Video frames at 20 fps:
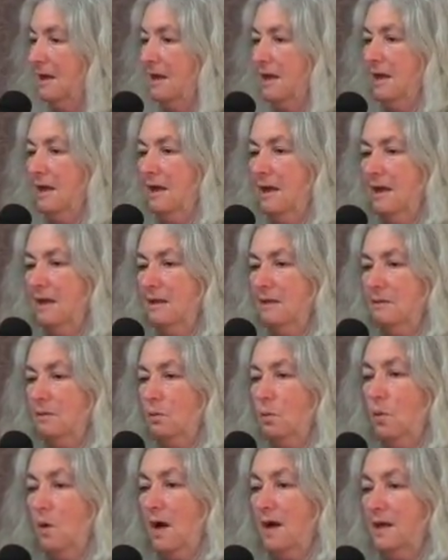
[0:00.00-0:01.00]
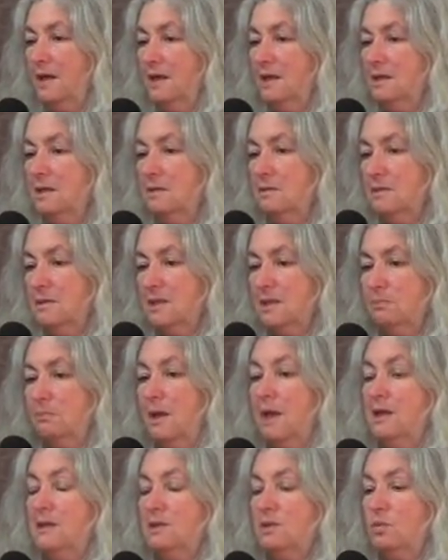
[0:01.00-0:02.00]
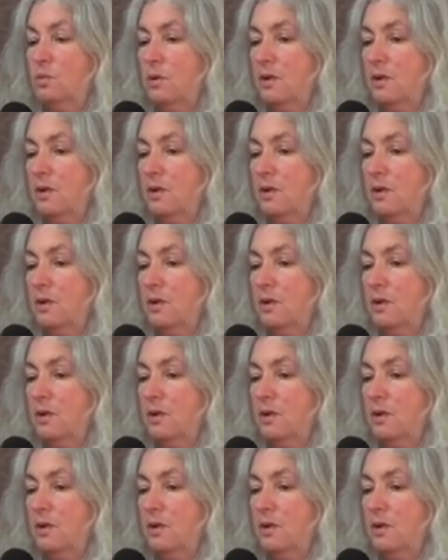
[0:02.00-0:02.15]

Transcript: and walking into a space